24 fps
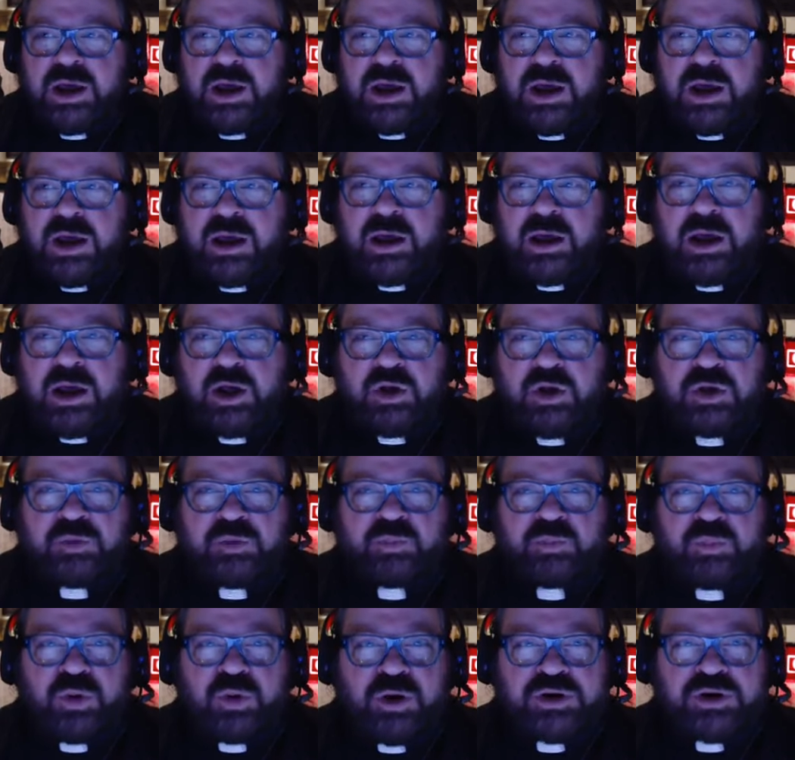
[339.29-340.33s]
uh, a
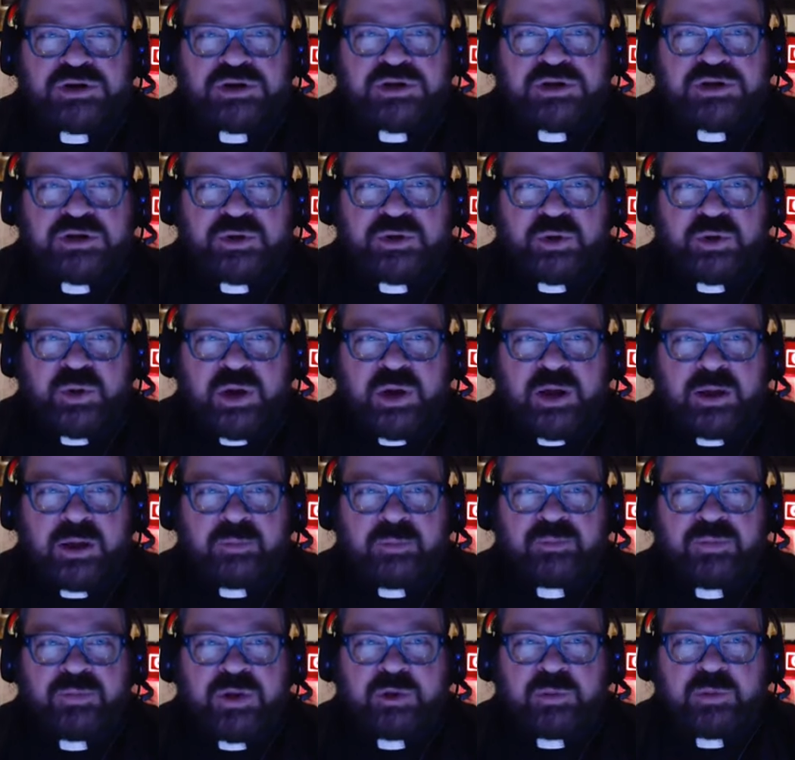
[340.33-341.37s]
good person to
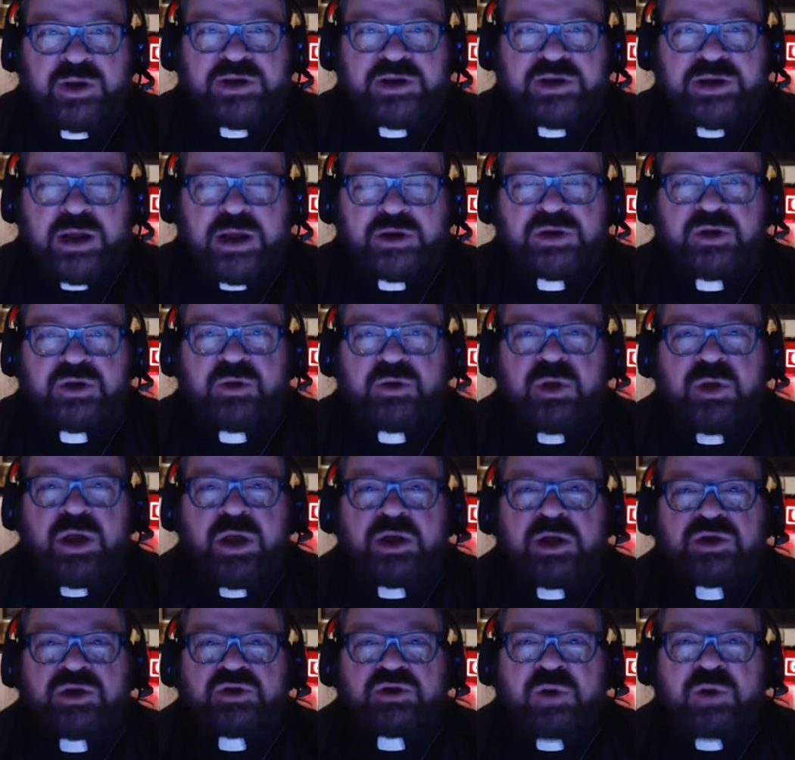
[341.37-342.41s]
um, reach out to,
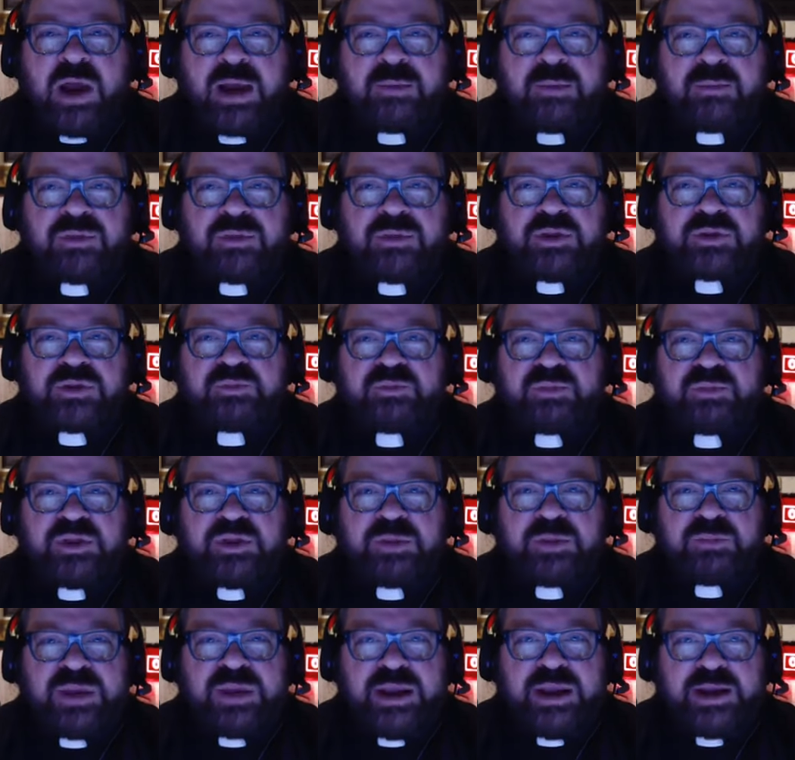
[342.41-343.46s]
try the,
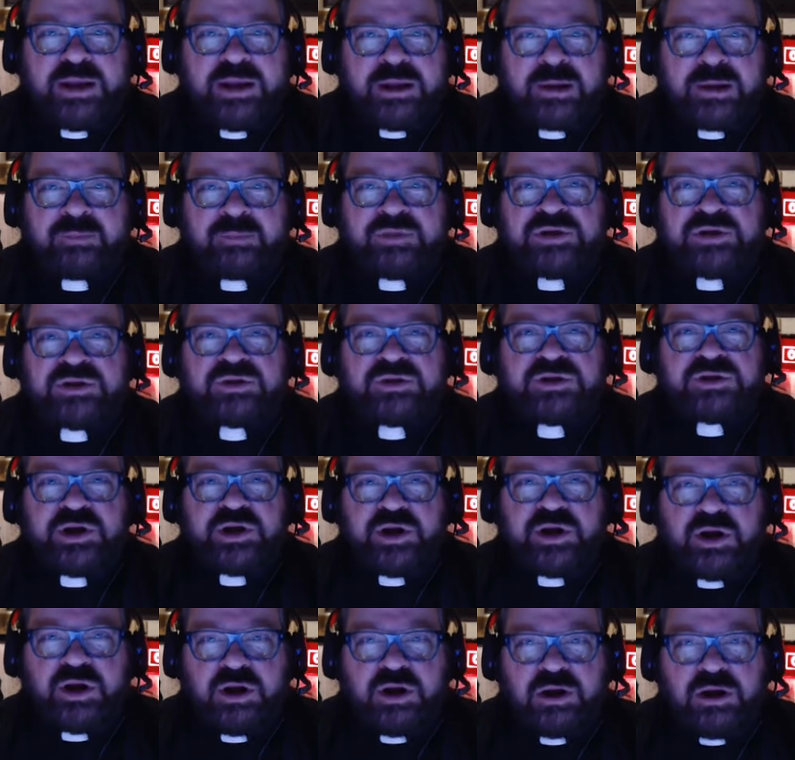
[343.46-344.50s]
the medium,
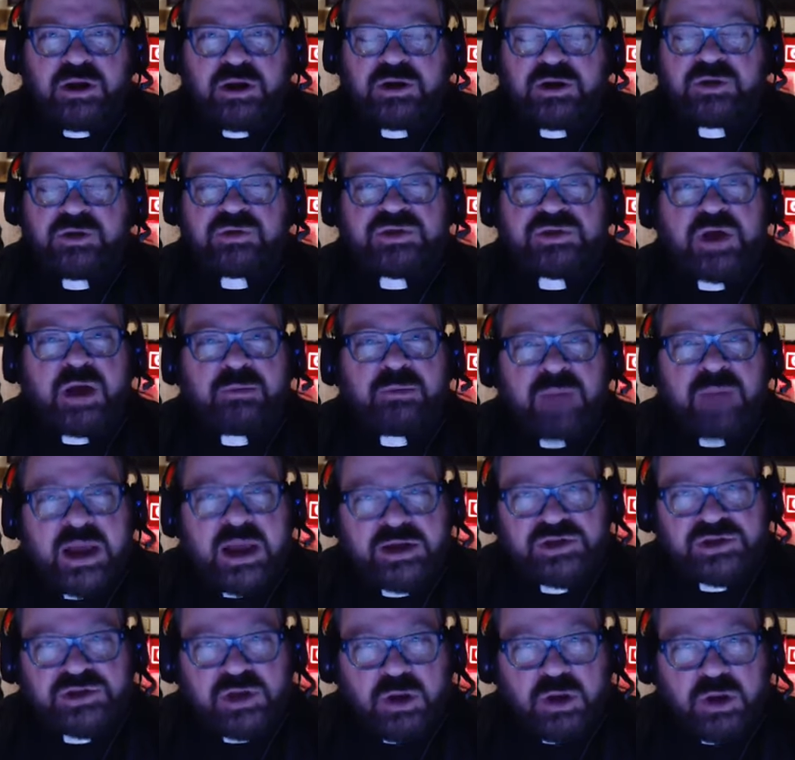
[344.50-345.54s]
Susan Ahern, who's on
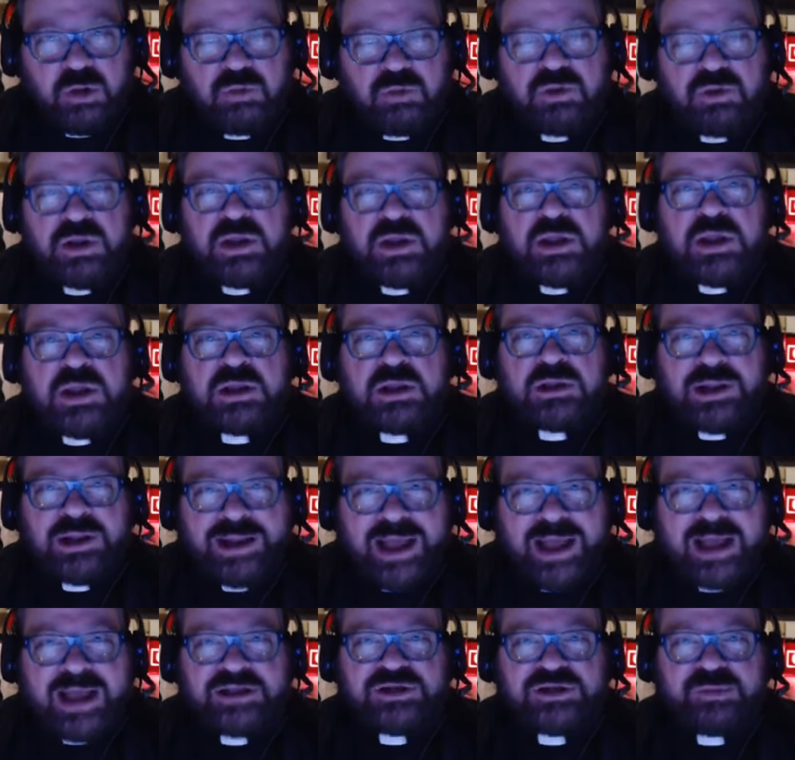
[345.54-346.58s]
my show the
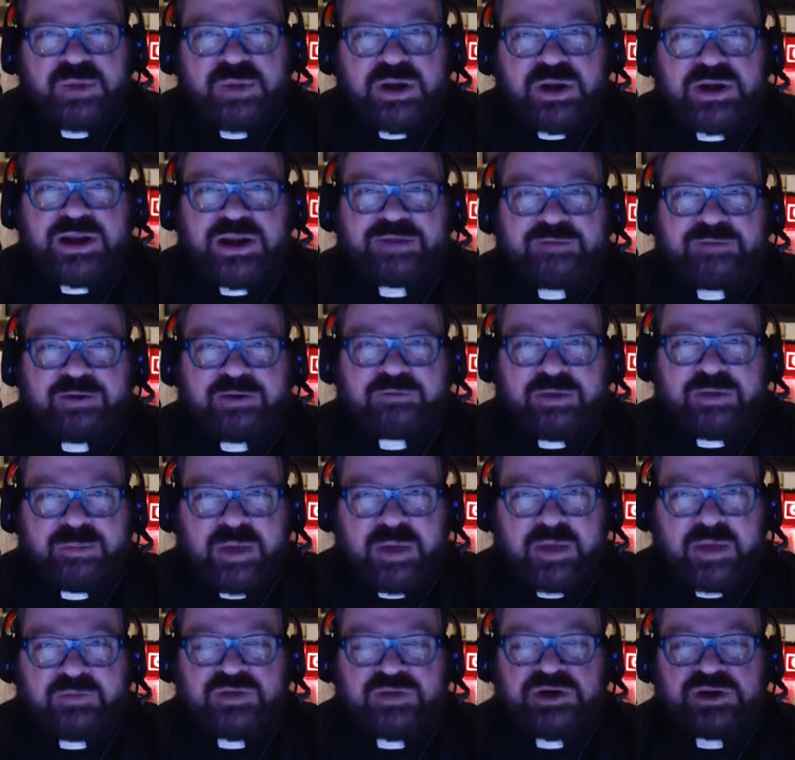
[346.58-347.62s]
last Monday of every
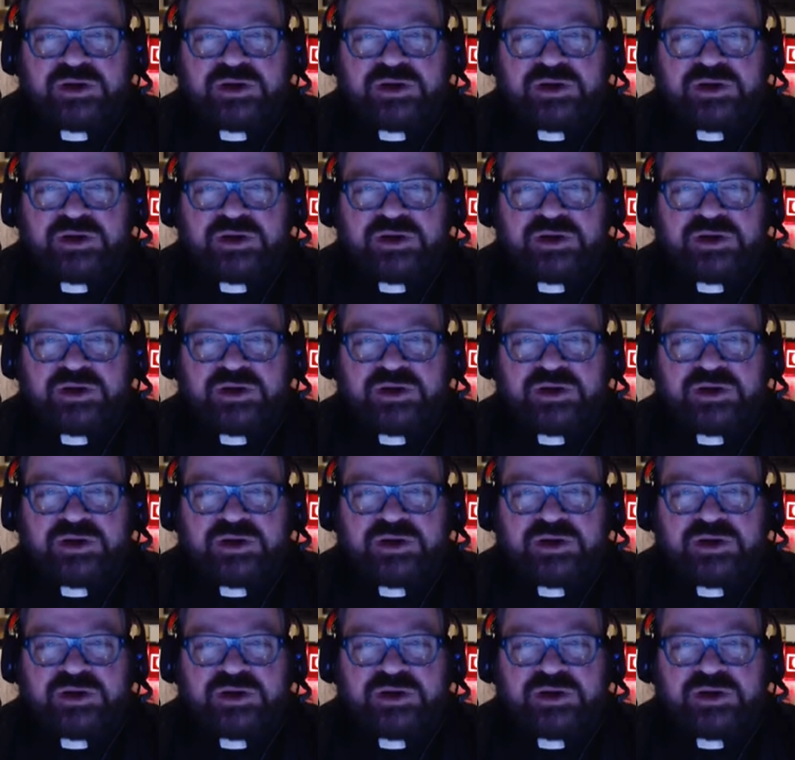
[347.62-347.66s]
month.